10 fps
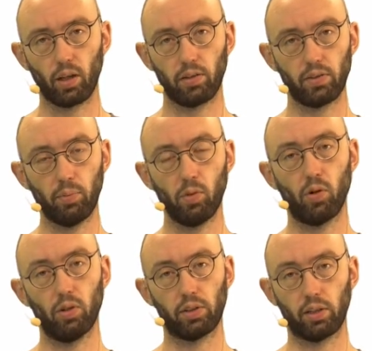sum
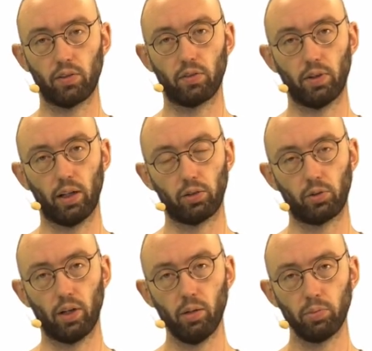all these
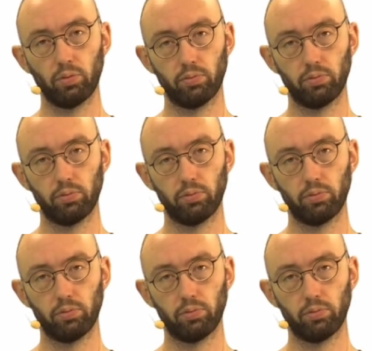values up,